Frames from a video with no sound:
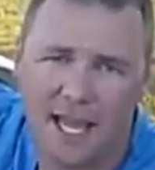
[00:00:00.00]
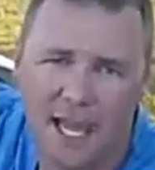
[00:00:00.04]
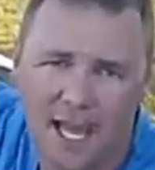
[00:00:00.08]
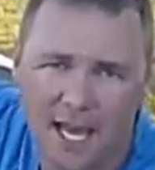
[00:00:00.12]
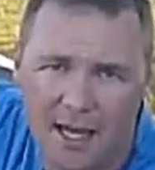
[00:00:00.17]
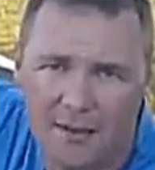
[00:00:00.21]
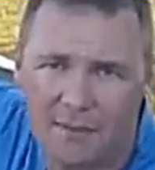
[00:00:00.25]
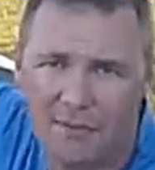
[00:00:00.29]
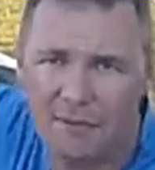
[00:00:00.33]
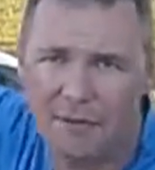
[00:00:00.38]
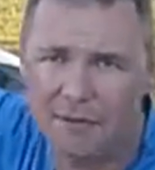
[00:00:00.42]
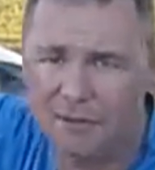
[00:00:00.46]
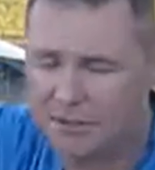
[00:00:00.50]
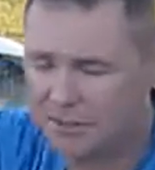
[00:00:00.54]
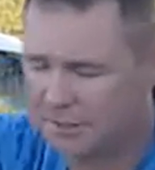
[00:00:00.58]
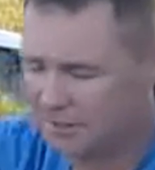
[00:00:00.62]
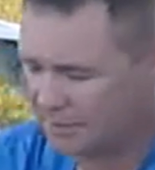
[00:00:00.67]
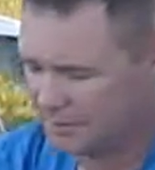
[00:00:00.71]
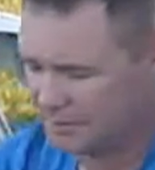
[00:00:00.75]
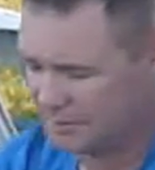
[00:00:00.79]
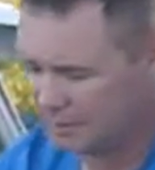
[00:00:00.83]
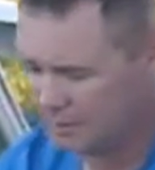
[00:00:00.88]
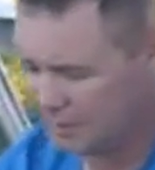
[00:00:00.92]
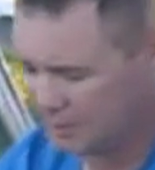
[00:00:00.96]
cap versus
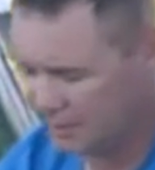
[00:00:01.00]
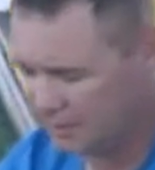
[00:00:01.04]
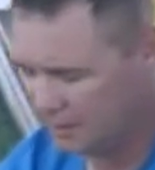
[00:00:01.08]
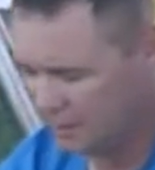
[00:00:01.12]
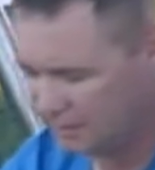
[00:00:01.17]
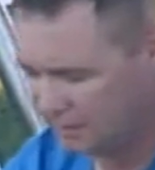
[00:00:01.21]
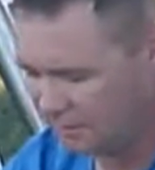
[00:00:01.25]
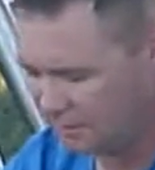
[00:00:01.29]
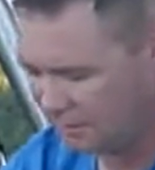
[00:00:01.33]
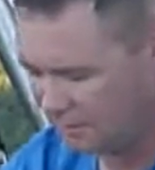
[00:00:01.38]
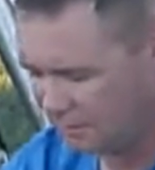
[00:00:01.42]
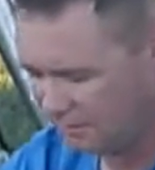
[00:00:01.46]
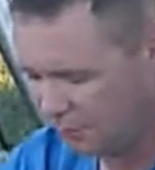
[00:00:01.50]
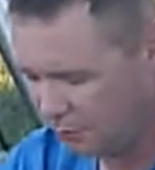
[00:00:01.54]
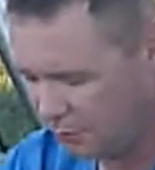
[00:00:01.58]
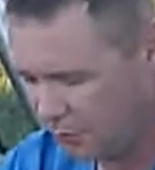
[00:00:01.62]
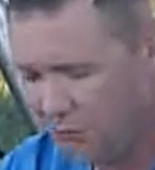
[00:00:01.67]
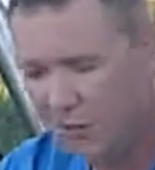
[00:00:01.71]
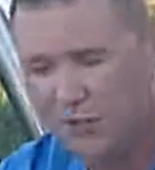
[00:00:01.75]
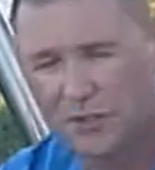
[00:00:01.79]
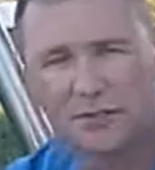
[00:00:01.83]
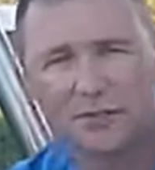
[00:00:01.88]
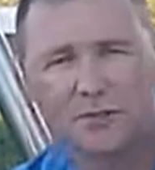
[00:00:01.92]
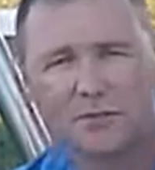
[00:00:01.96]
the
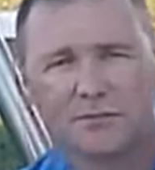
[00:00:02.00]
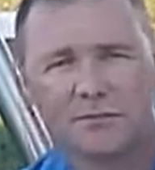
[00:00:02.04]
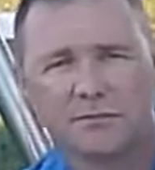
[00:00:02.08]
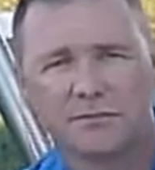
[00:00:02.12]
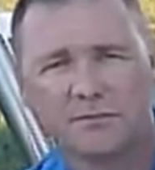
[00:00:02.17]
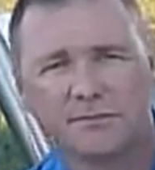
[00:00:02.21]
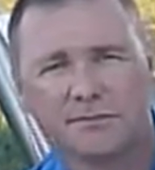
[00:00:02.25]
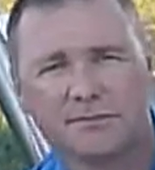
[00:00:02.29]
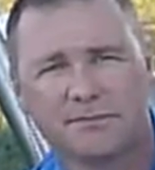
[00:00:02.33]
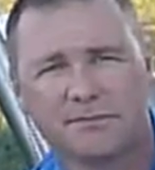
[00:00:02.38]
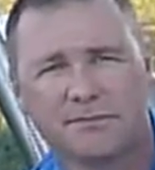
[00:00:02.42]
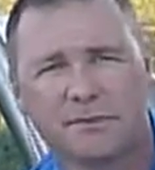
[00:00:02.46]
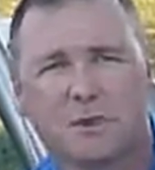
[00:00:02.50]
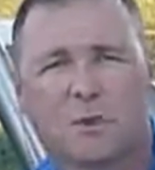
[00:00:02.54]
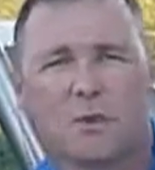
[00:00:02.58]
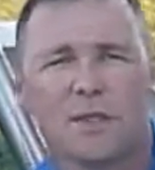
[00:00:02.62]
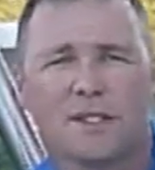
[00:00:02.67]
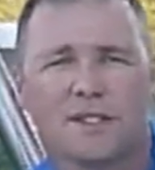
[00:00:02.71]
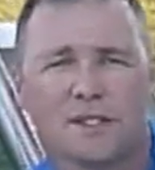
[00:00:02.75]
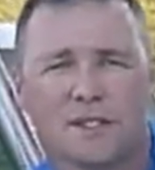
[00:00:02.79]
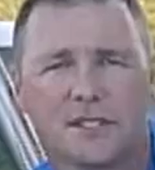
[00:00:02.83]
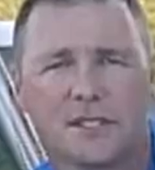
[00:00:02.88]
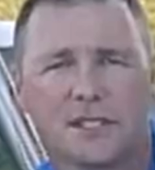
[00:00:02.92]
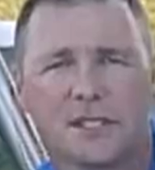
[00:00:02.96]
push and
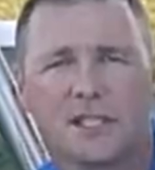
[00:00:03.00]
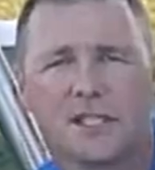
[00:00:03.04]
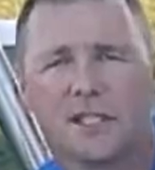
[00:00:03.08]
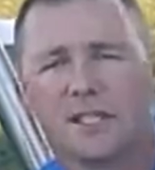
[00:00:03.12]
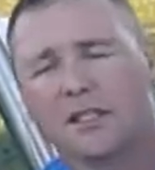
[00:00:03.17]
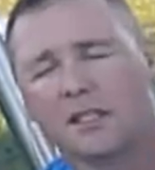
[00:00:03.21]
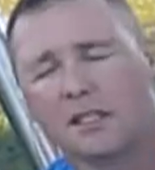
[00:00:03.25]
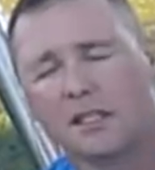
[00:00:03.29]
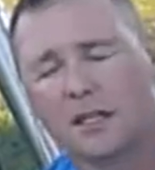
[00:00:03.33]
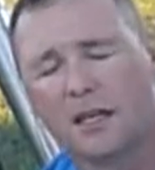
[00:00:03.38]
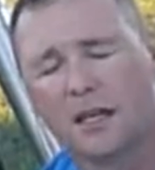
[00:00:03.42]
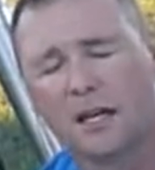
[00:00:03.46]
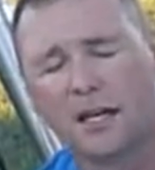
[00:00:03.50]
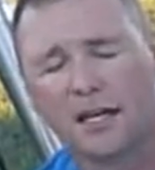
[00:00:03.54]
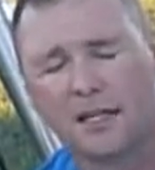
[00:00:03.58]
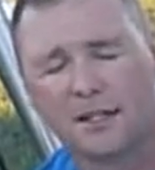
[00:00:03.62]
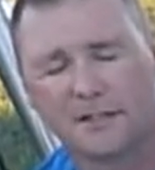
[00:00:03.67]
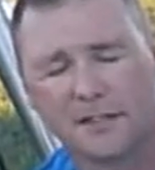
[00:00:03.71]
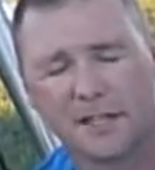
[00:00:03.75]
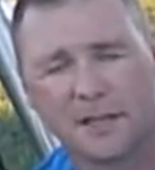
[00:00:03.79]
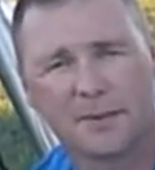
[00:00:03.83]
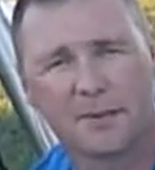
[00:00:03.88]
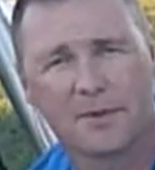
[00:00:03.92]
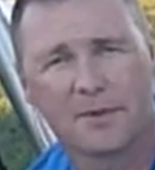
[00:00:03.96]
twist
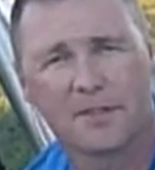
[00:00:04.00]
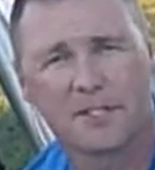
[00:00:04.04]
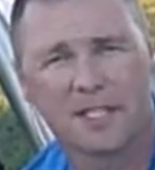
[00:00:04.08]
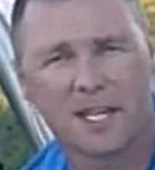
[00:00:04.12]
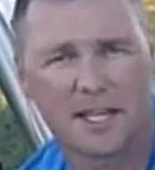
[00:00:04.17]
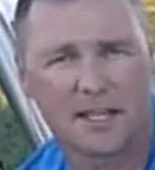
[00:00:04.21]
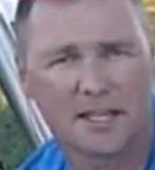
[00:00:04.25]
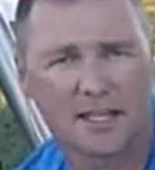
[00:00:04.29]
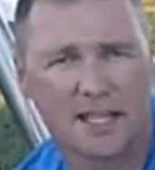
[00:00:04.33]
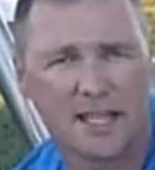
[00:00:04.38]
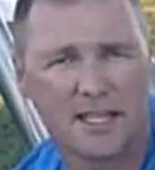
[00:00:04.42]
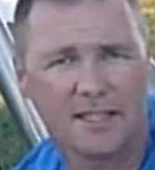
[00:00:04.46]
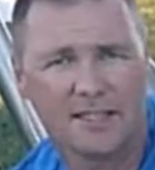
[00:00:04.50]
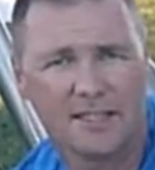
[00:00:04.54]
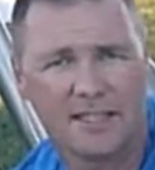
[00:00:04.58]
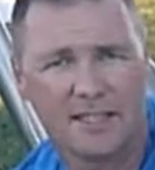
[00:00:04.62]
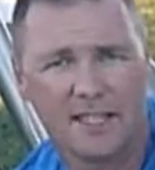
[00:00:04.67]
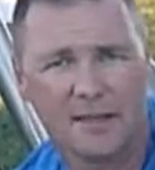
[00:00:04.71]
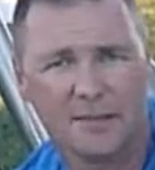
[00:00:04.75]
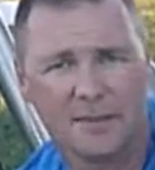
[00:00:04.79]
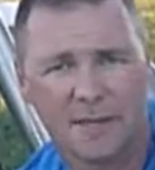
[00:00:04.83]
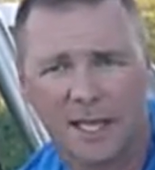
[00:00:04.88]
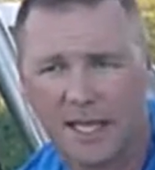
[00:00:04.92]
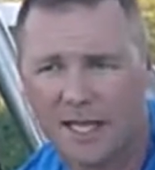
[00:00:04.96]
type of stock
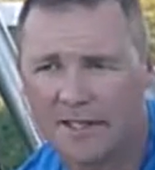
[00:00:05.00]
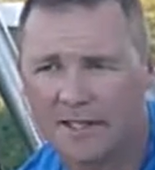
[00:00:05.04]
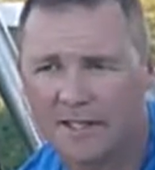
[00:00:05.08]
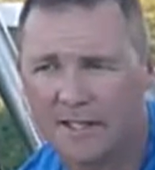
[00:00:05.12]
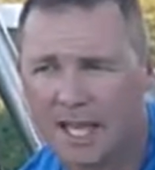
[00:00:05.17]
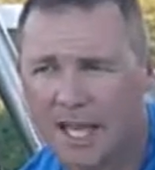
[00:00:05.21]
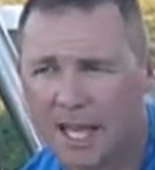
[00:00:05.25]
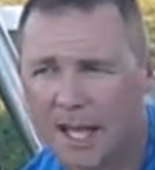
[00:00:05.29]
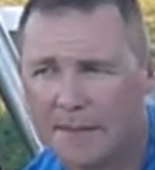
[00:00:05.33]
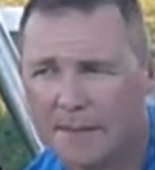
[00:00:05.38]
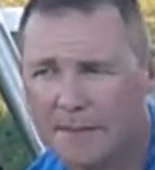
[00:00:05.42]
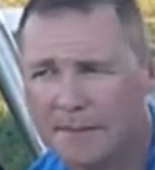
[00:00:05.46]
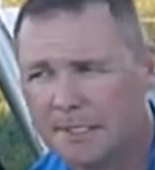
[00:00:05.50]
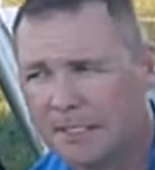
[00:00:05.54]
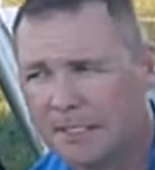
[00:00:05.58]
KTM gas cap.